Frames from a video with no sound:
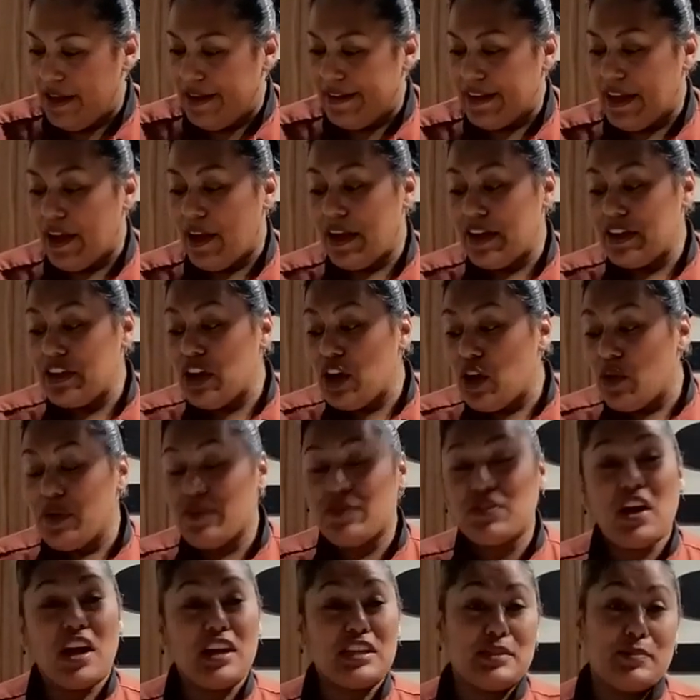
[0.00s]
Now I know
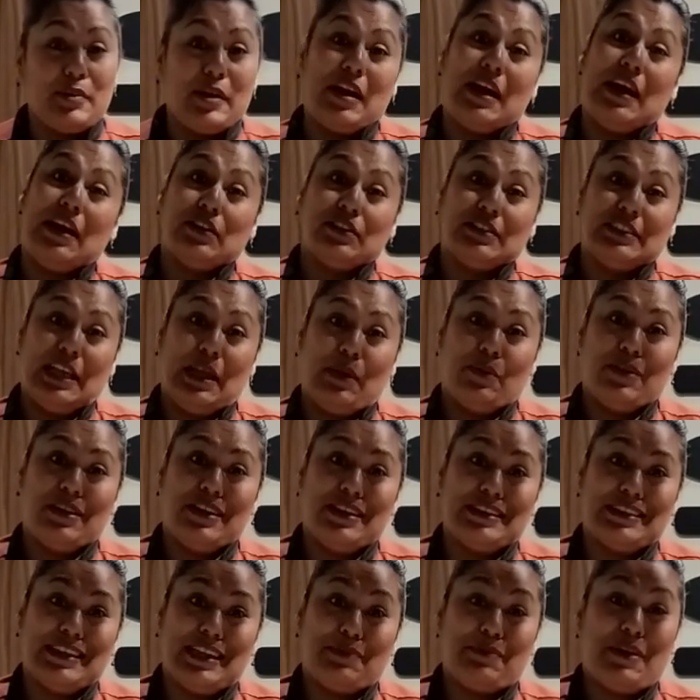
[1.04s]
we've talked about how salmon
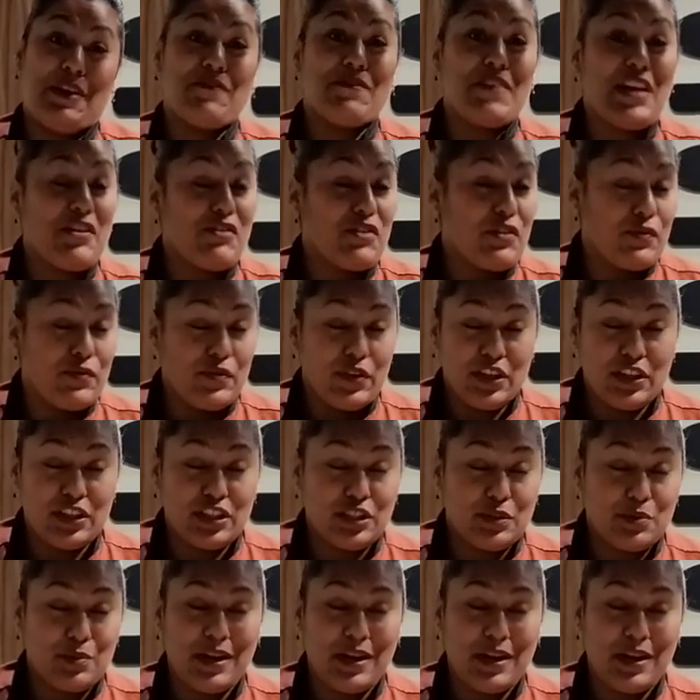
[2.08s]
is like my favorite fish,